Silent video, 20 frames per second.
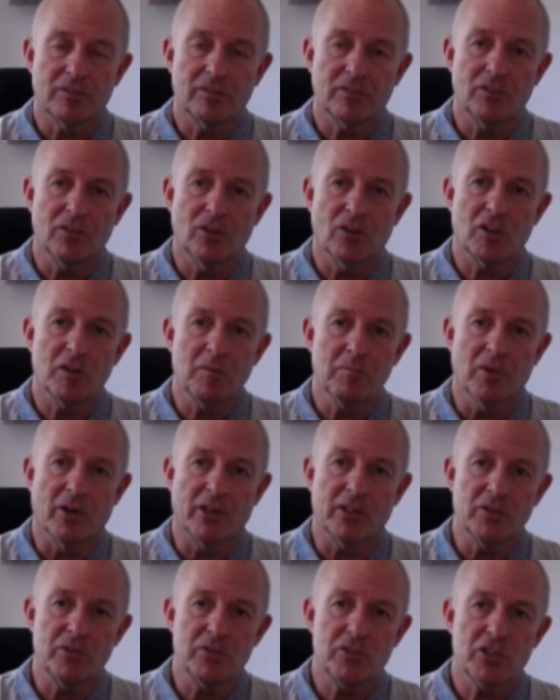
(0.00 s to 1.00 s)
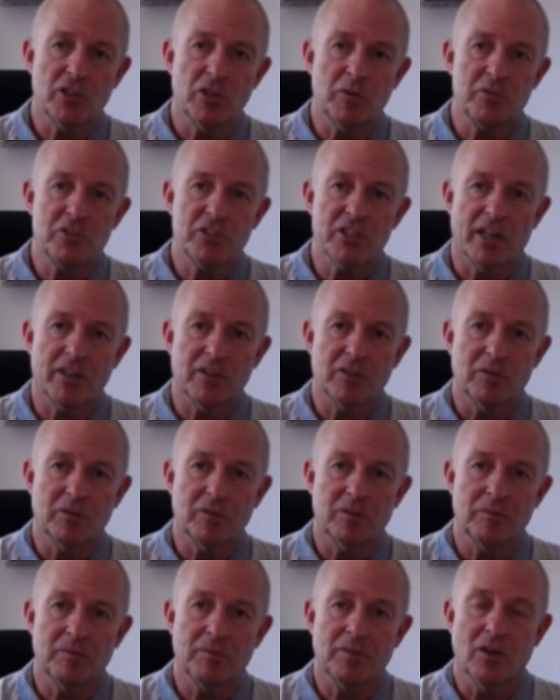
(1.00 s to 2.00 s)
look at my YouTube channel
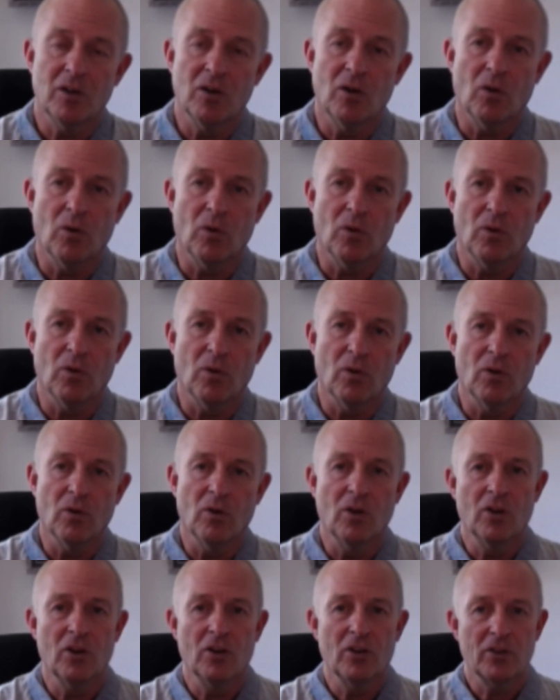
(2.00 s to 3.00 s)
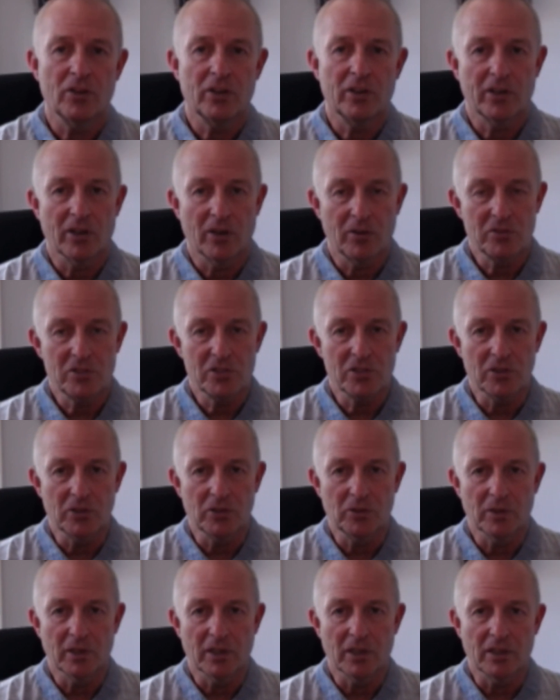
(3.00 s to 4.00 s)
or go
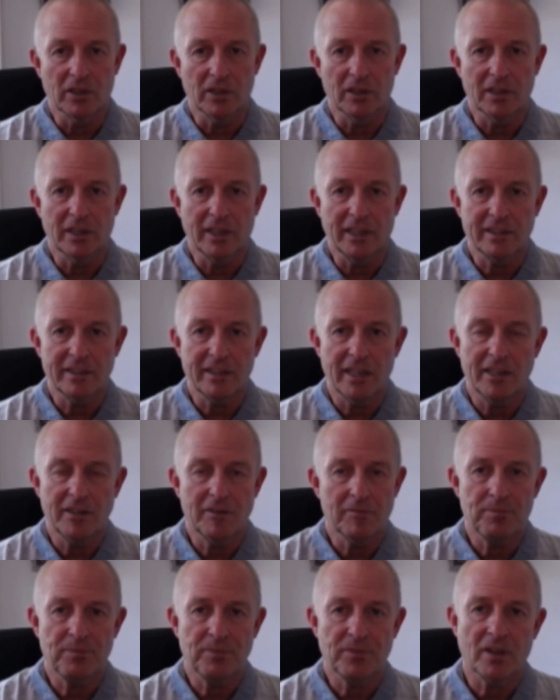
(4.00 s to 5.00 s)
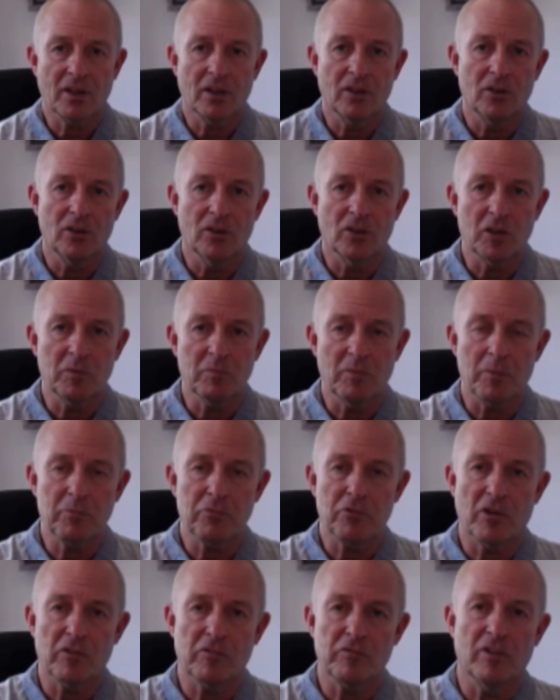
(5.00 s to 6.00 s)
to LinkedIn, look at my
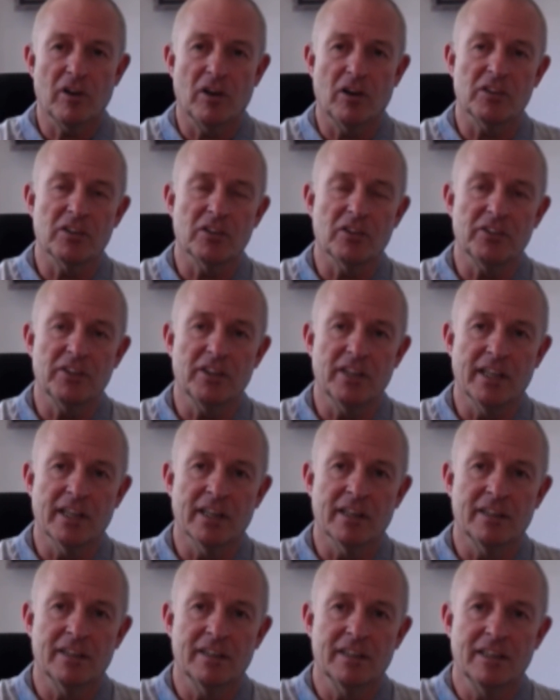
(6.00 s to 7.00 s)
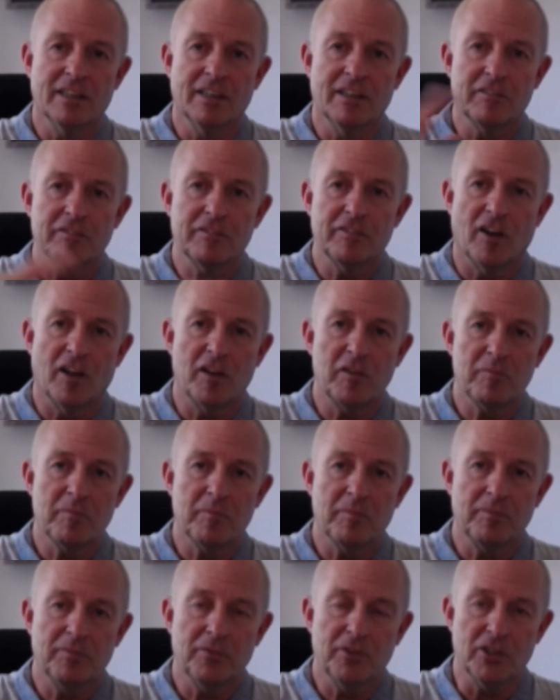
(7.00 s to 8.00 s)
profile on there, find
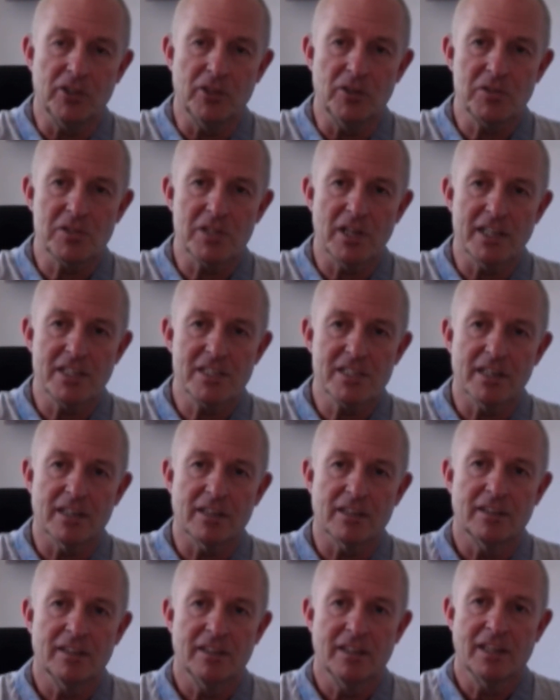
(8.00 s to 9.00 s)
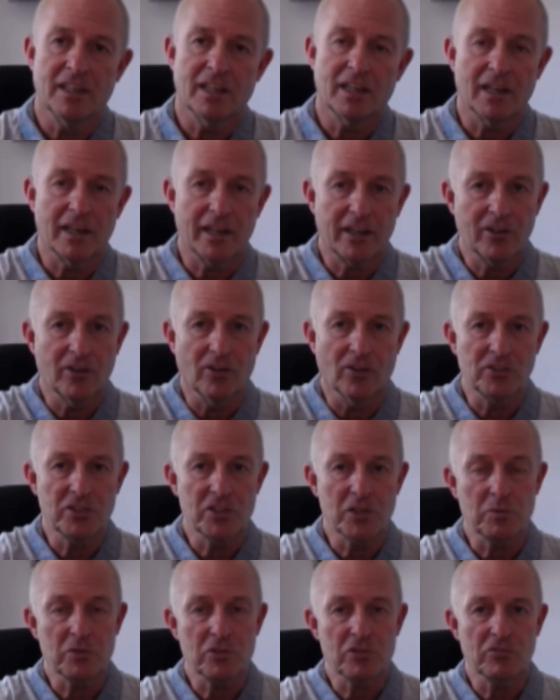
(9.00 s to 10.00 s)
newsletter, click on
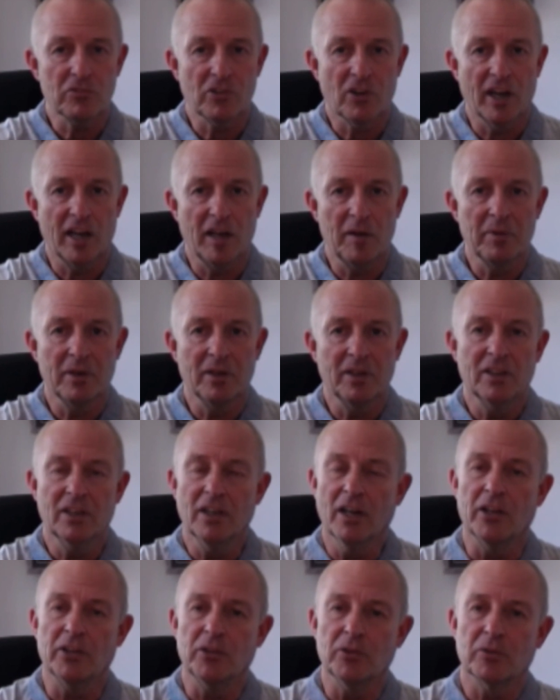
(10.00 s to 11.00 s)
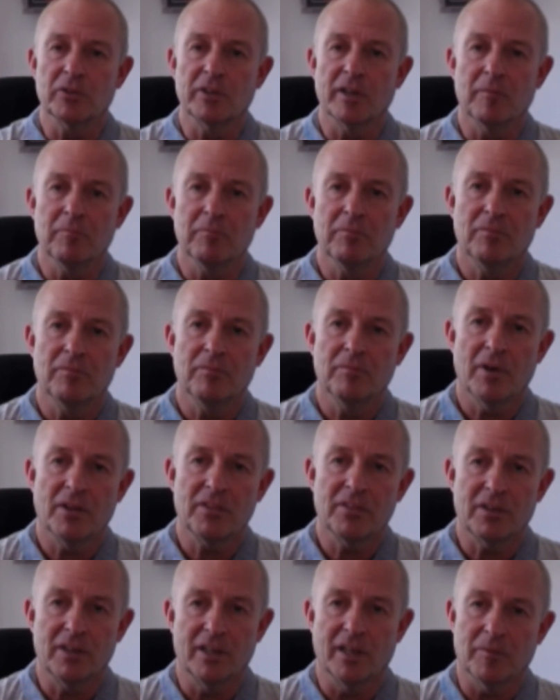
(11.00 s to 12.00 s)
subscribe, and you'll get
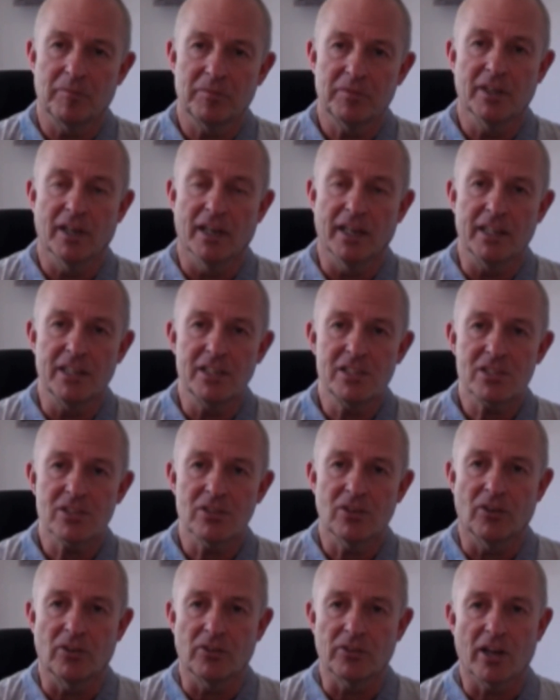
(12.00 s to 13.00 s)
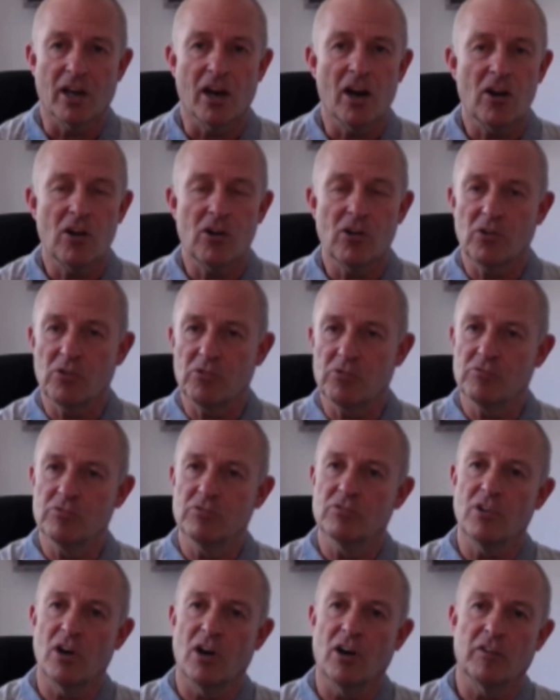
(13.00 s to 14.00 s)
monthly updates on a whole
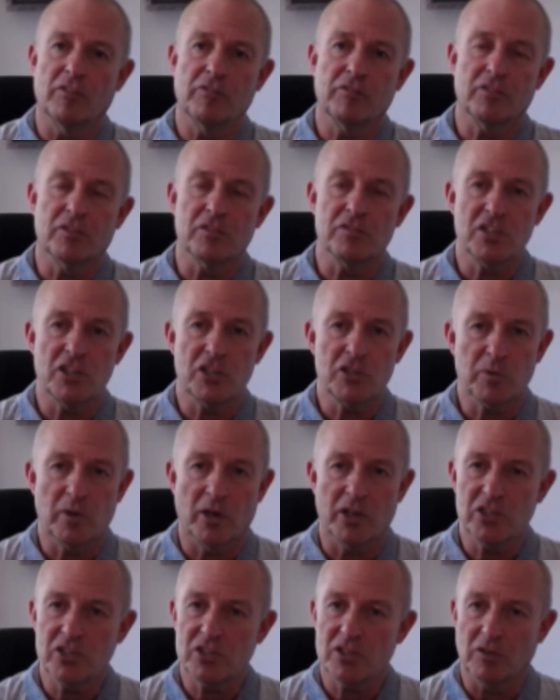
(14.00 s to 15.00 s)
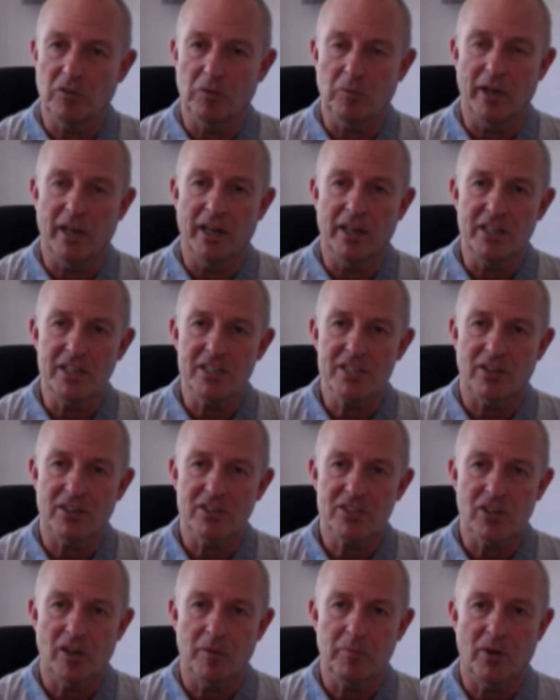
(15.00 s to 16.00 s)
raft of situational awareness
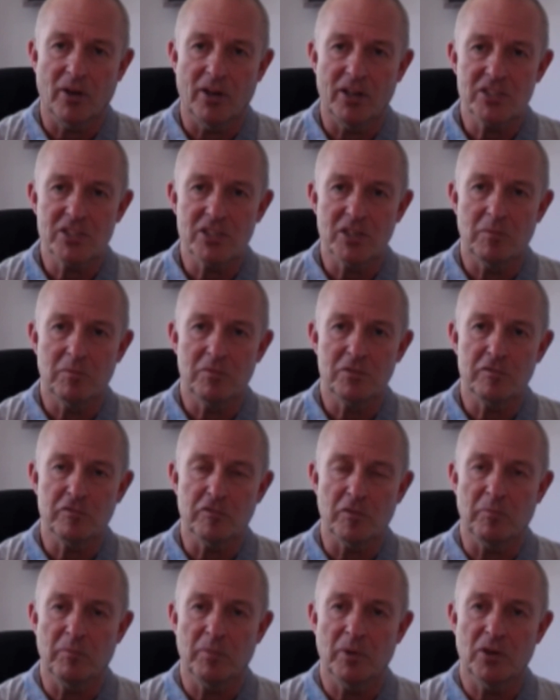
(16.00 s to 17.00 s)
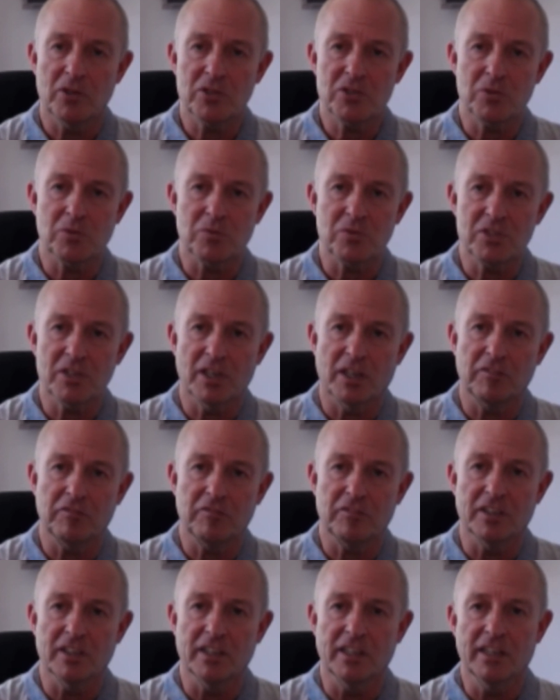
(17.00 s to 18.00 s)
type items, from personal
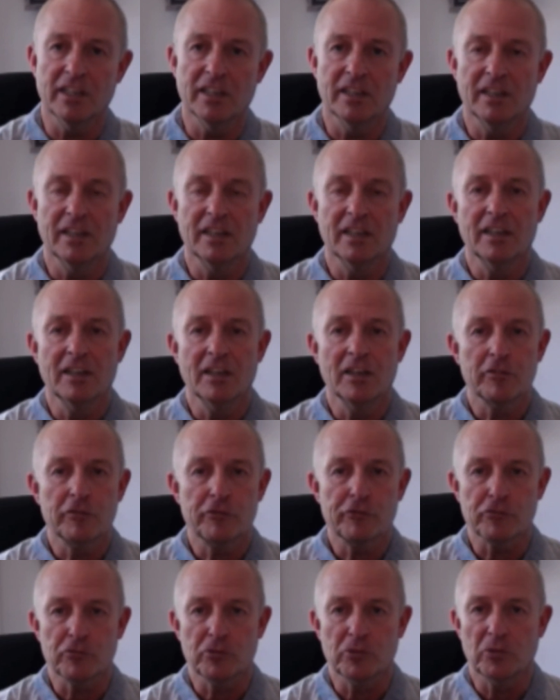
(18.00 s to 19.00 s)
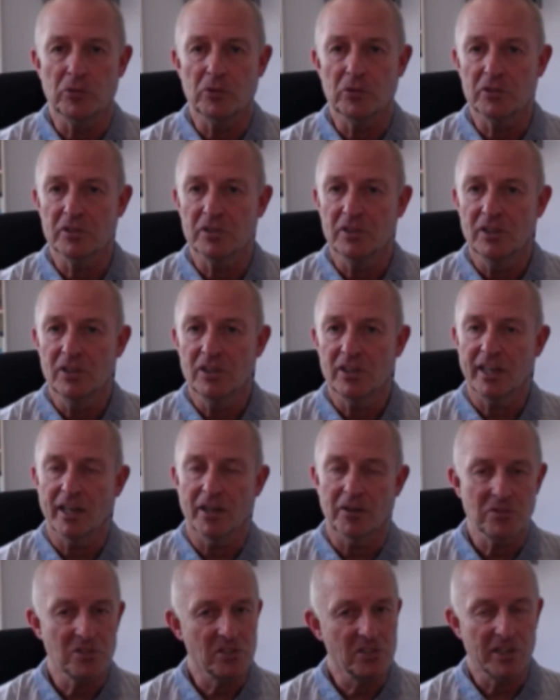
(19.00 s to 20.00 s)
safety, fraud,
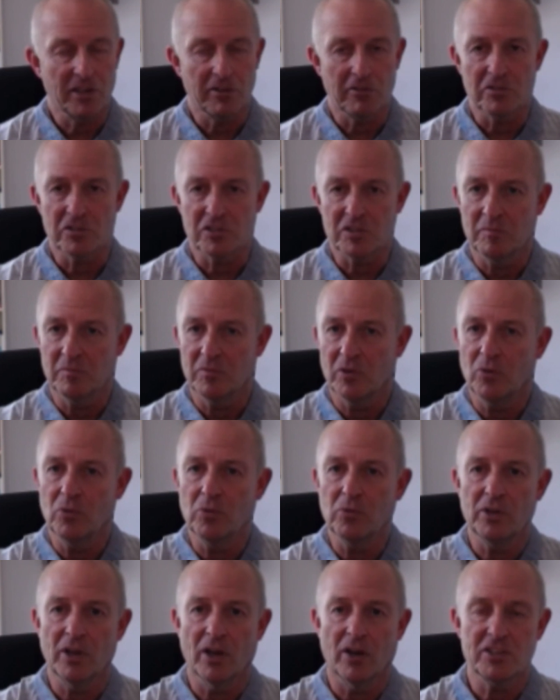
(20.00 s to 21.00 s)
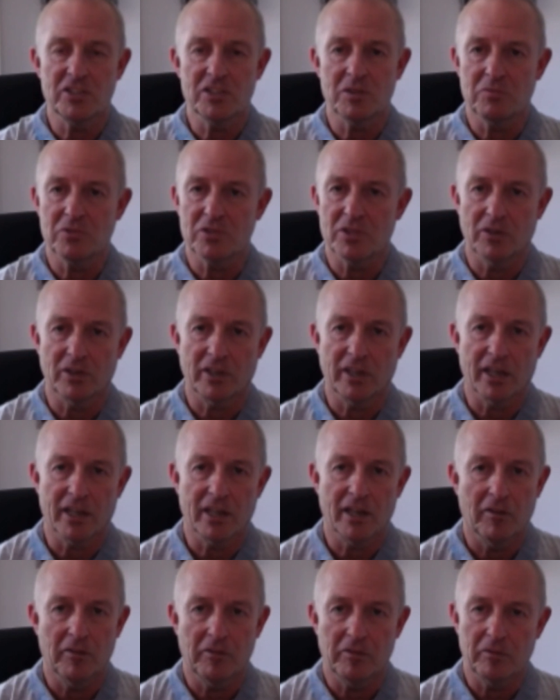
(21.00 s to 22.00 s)
counter-terrorism, all the items that get
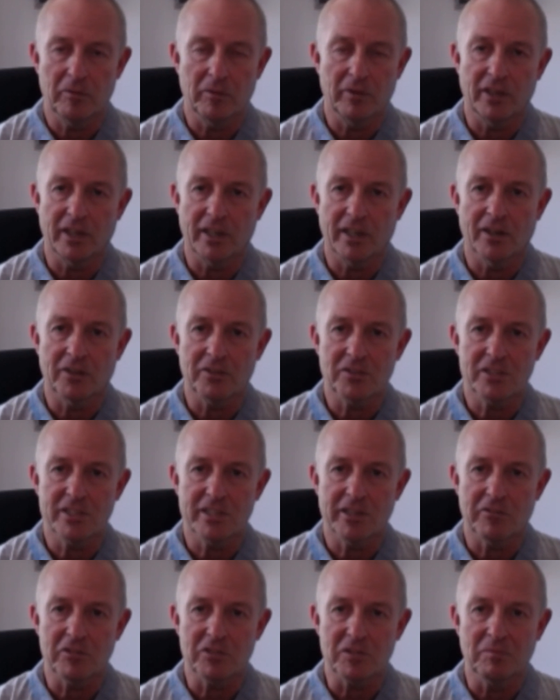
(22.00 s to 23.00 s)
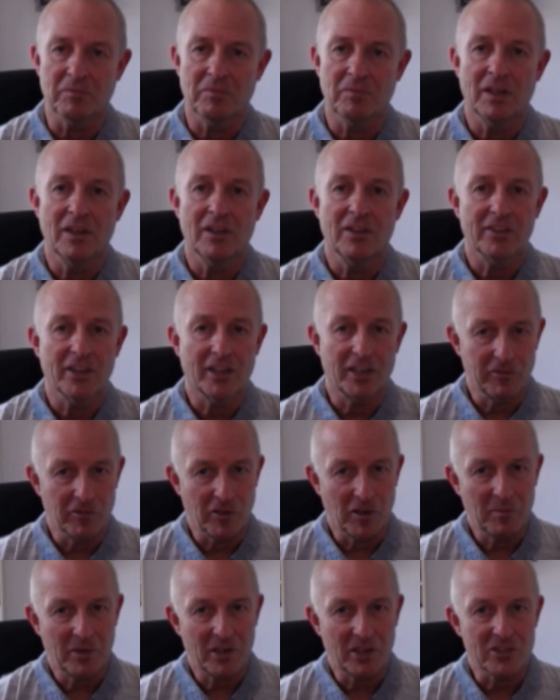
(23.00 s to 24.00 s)
covered within counter-terrorism. Thank you
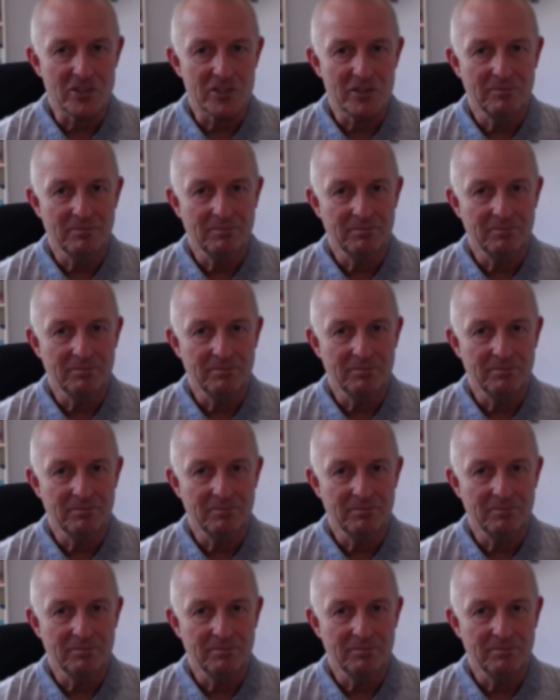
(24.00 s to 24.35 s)
very much.